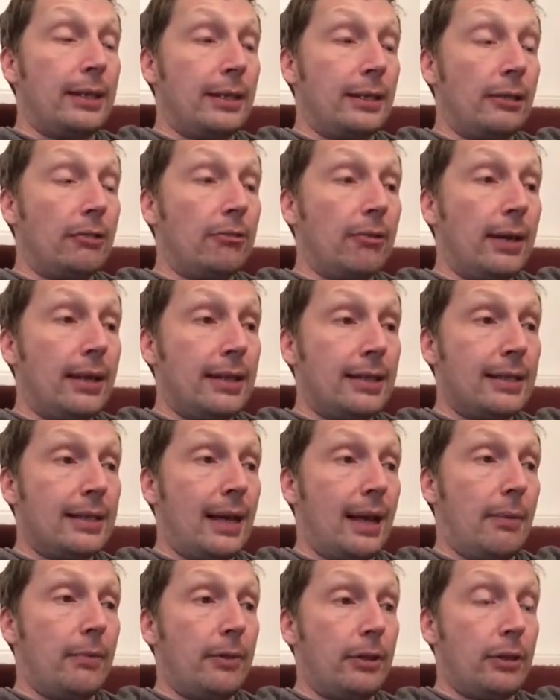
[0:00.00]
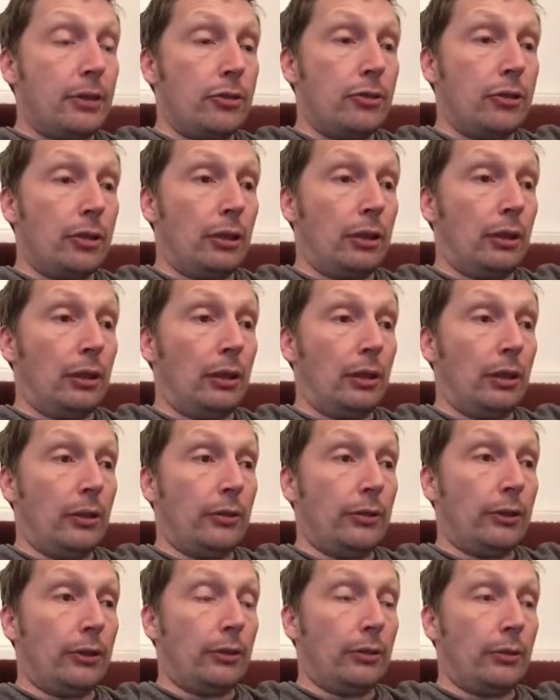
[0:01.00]
in great depth in journal
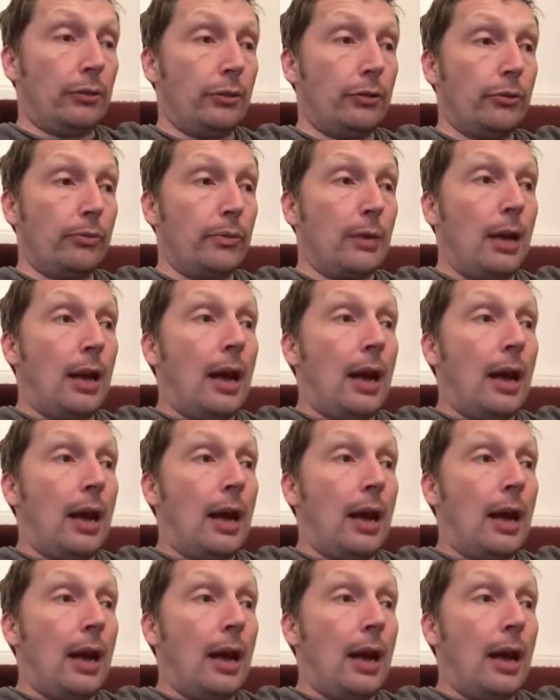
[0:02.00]
articles.